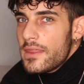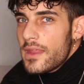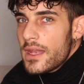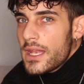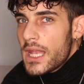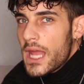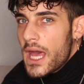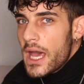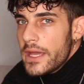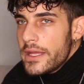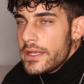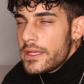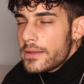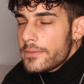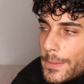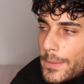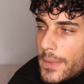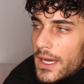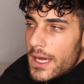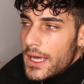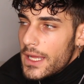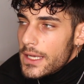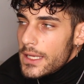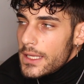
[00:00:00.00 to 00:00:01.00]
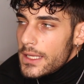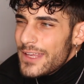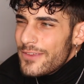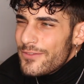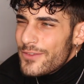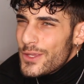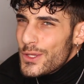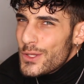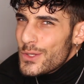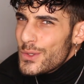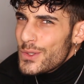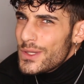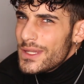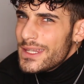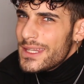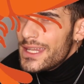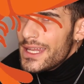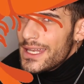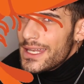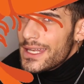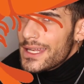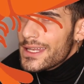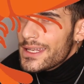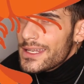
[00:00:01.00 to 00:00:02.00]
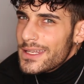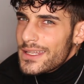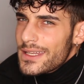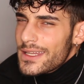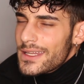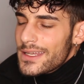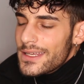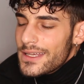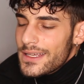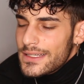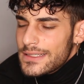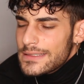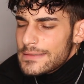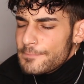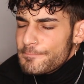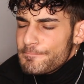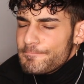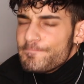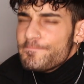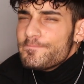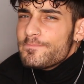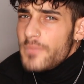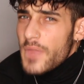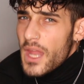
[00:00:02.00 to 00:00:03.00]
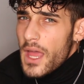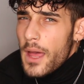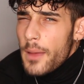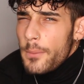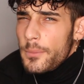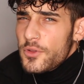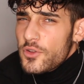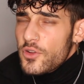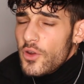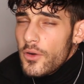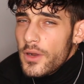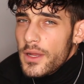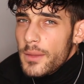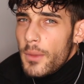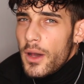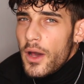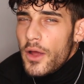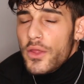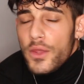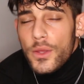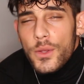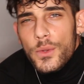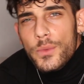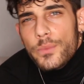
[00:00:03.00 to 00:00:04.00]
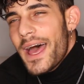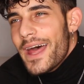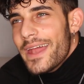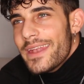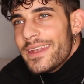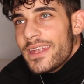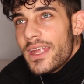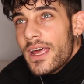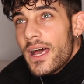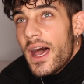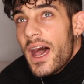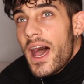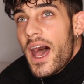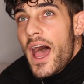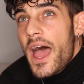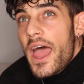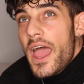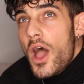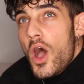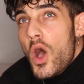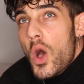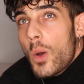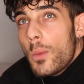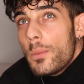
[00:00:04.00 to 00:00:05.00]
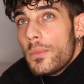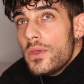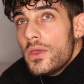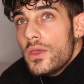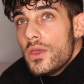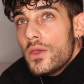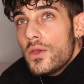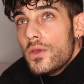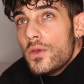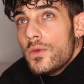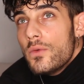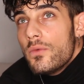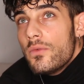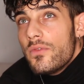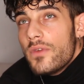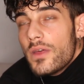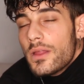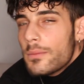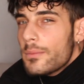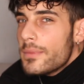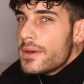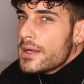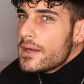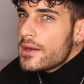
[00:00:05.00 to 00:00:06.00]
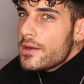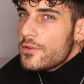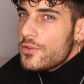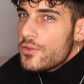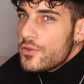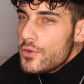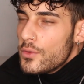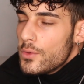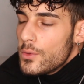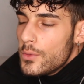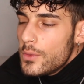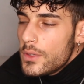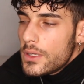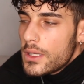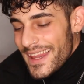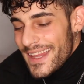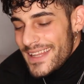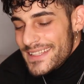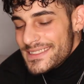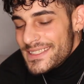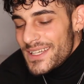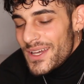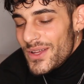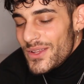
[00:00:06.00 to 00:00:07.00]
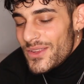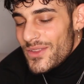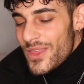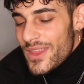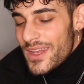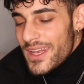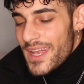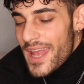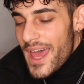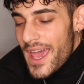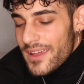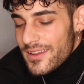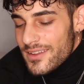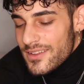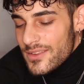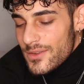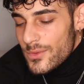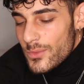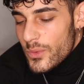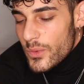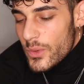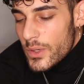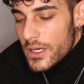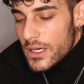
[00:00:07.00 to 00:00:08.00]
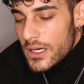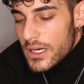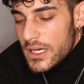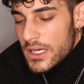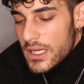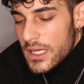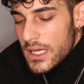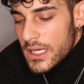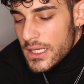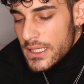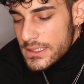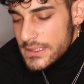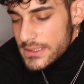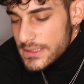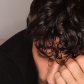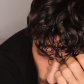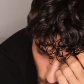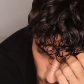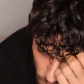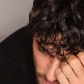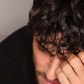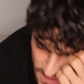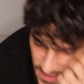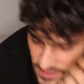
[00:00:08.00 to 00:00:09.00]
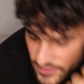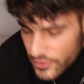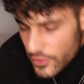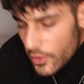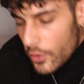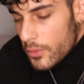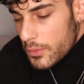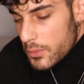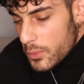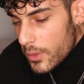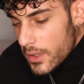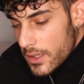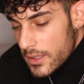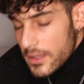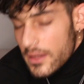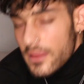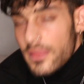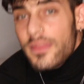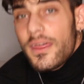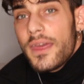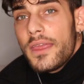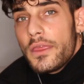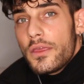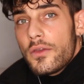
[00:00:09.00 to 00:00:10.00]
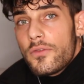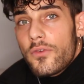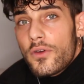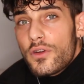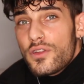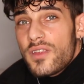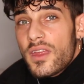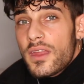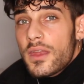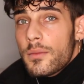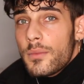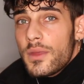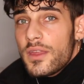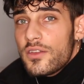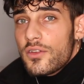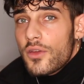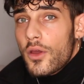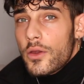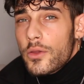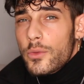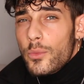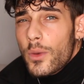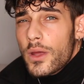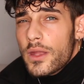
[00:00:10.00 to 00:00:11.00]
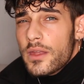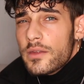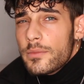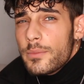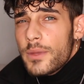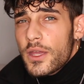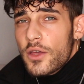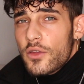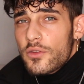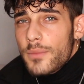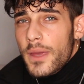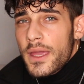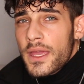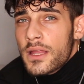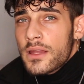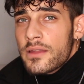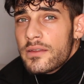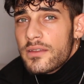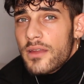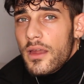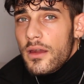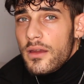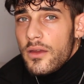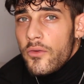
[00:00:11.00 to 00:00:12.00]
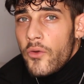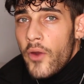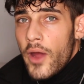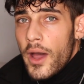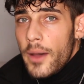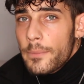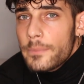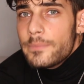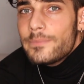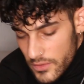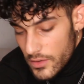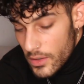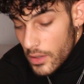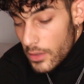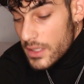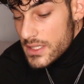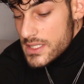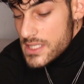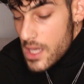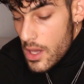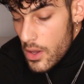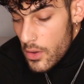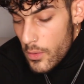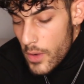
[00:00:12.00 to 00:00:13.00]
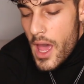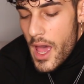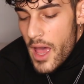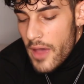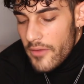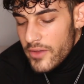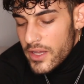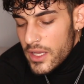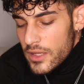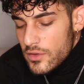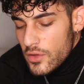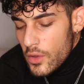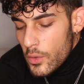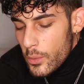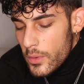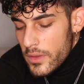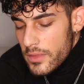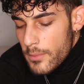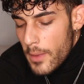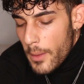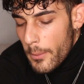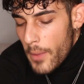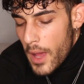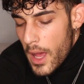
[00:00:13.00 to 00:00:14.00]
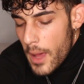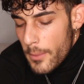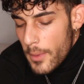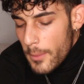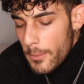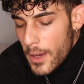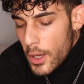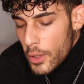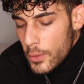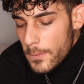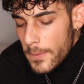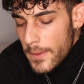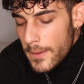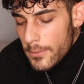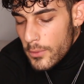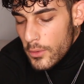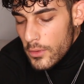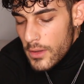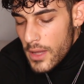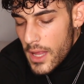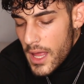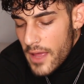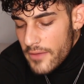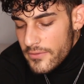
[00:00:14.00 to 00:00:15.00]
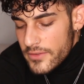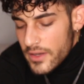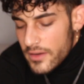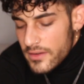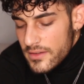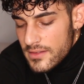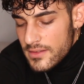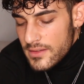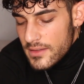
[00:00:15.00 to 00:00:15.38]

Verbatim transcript: that night, but if you didn't, I'm sorry about you, and I hope you feel better soon. Let's go to the next one. Oh, this is a short one. Thank you for sending me short ones because my English are crap. So let's go. Having a talk with my mom about people after